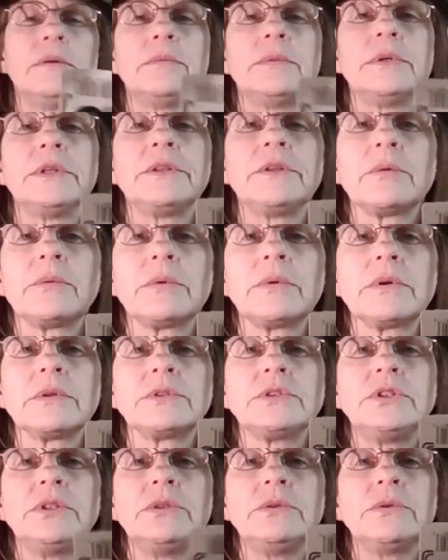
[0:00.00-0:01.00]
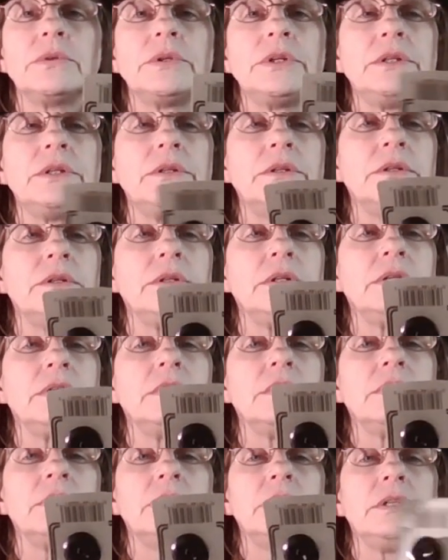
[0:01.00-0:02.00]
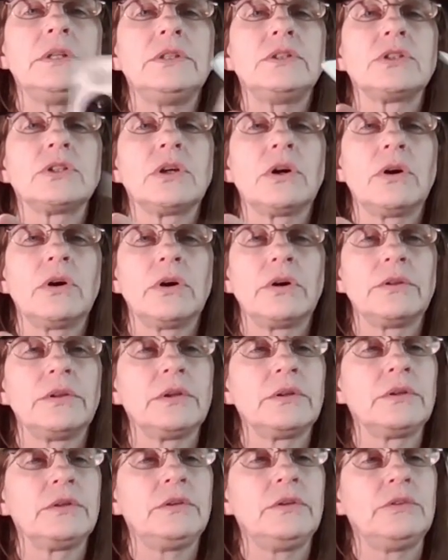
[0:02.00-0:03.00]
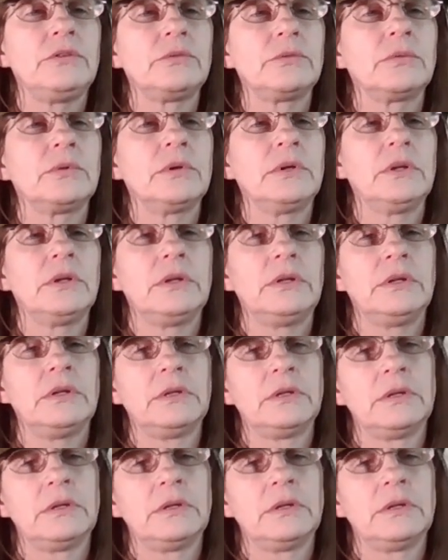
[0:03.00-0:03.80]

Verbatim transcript: but there were two on each card. They only used one.